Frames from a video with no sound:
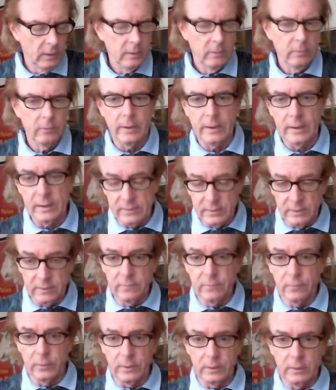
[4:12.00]
Right,
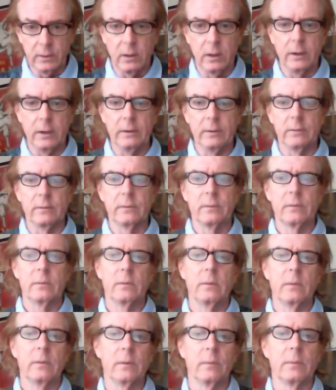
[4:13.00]
1849 is
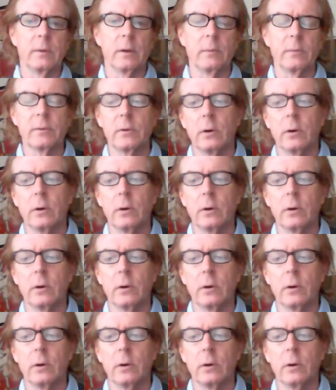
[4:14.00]
sometimes